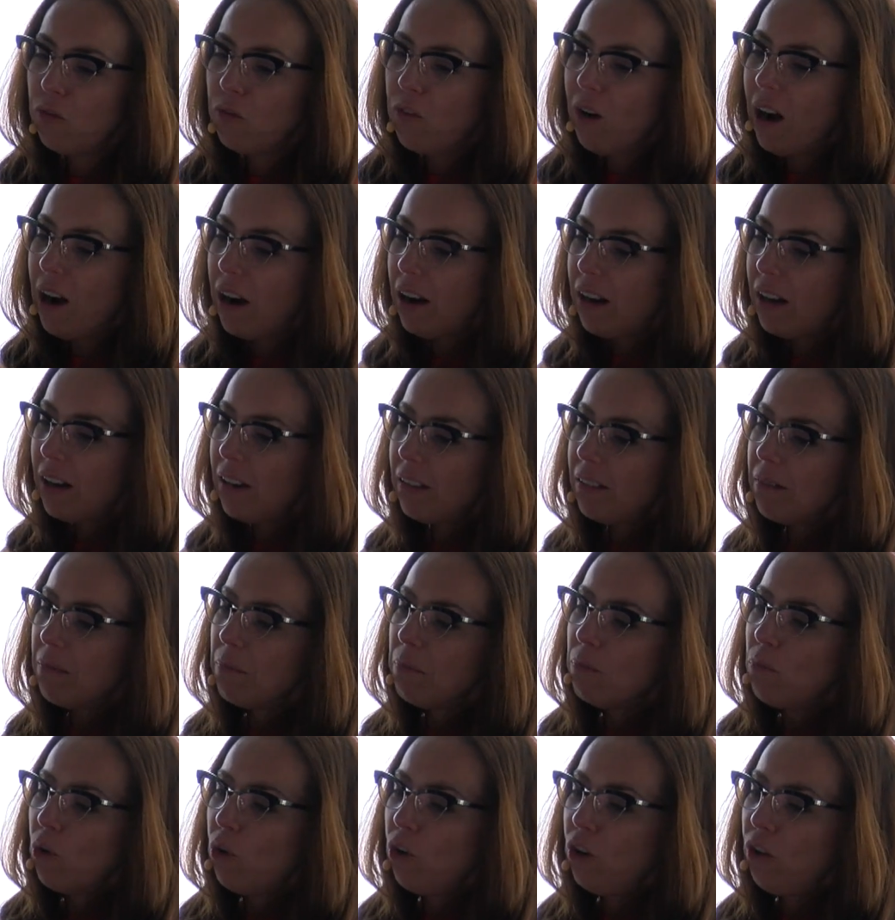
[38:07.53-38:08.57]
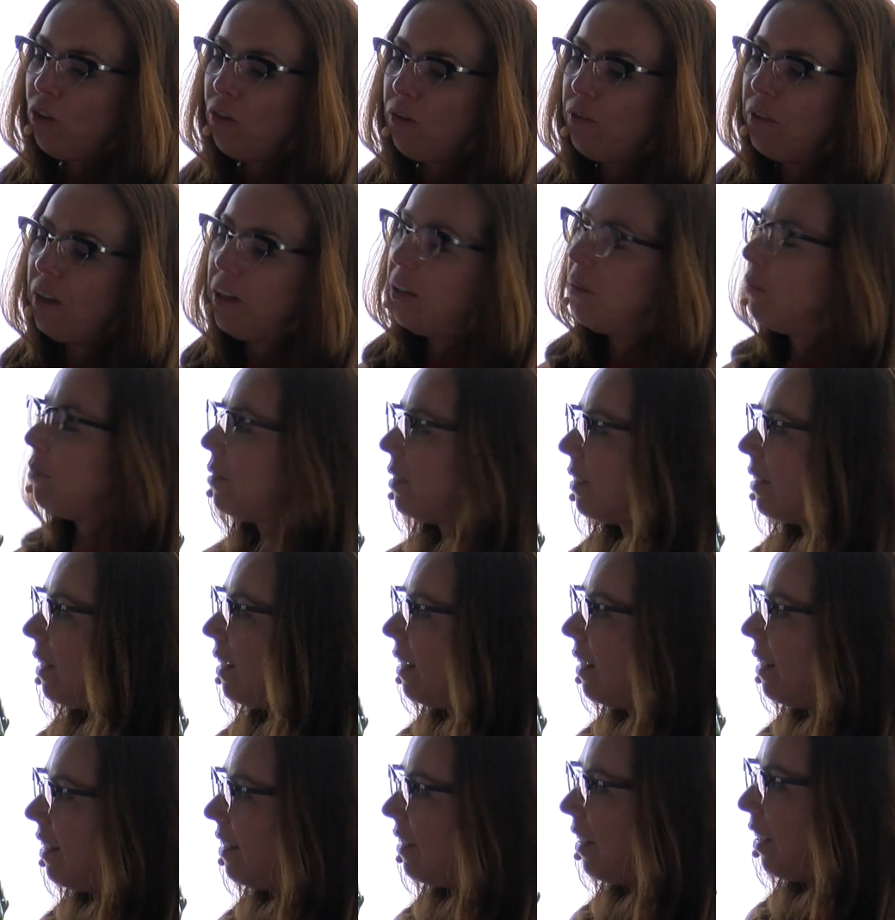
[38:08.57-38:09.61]
far more firms
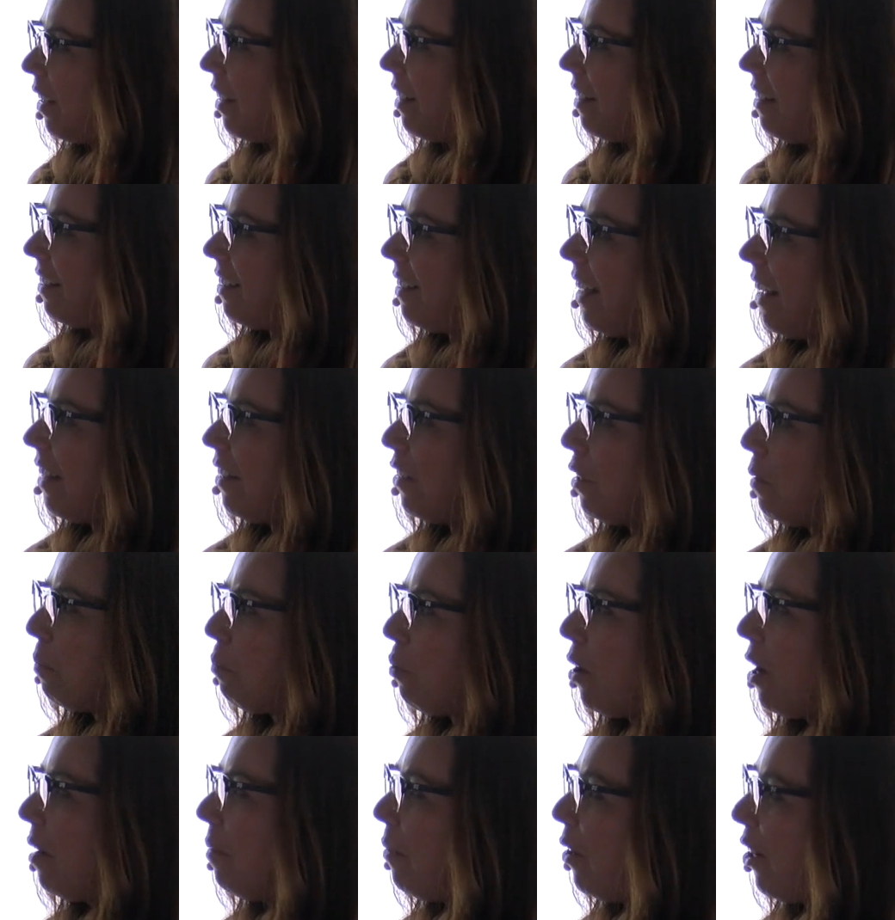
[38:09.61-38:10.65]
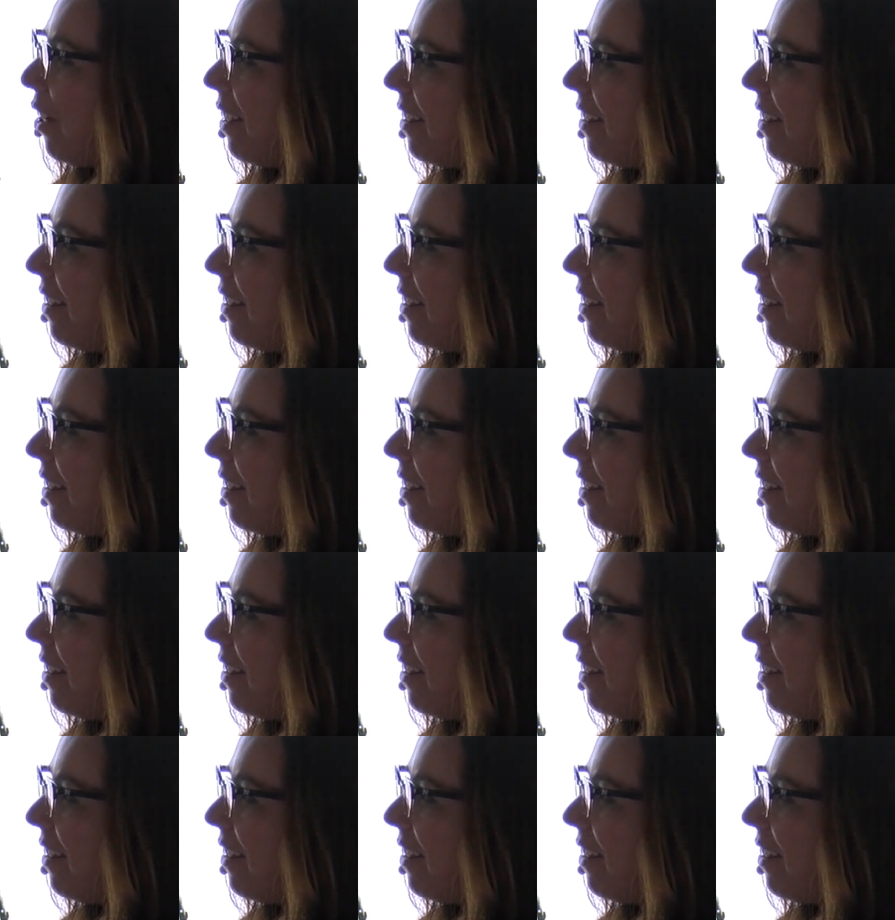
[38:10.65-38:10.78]
than their primary